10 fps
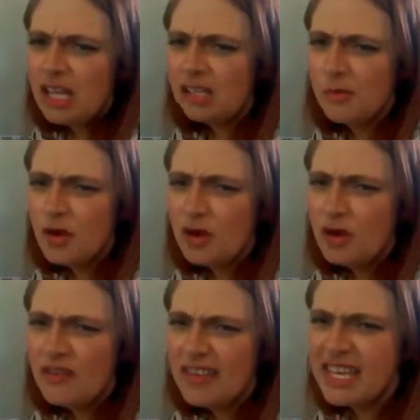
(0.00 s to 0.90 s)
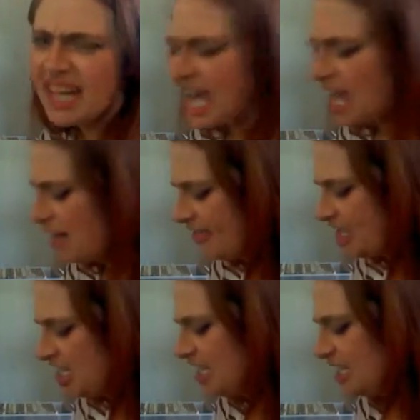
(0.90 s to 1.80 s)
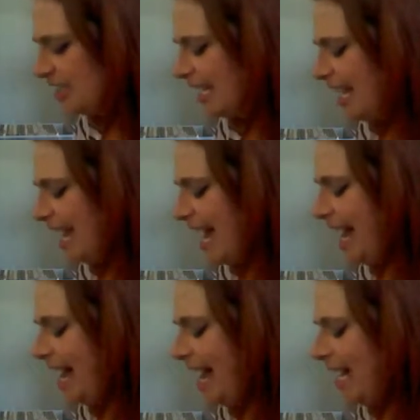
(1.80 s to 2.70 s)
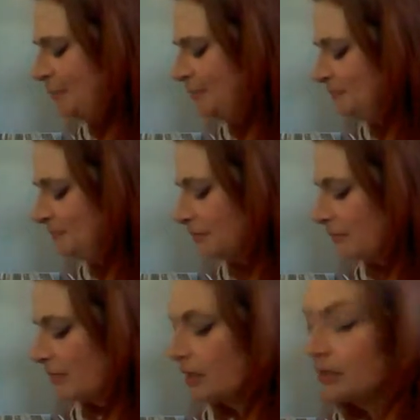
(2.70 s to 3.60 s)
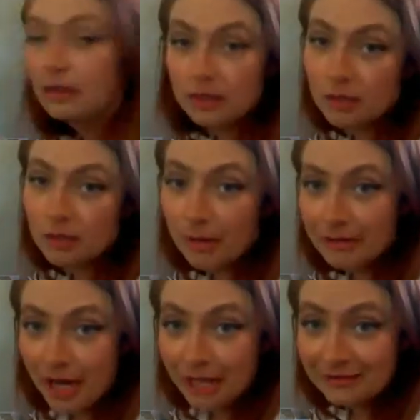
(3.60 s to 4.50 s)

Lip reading: moving out this time, then you're probably right.